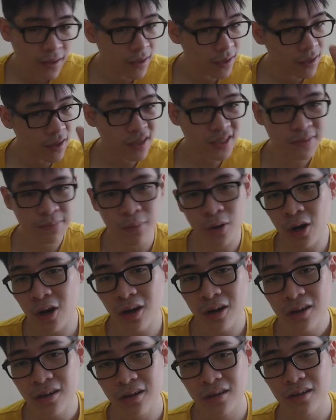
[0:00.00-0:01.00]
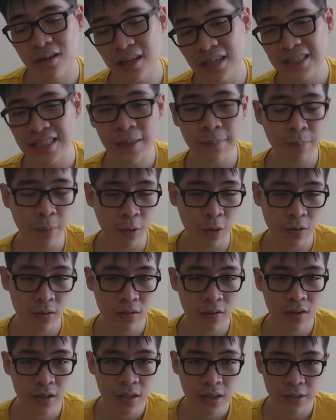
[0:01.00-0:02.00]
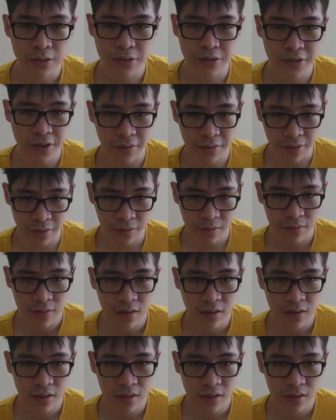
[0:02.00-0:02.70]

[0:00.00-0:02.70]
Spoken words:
A small example to show you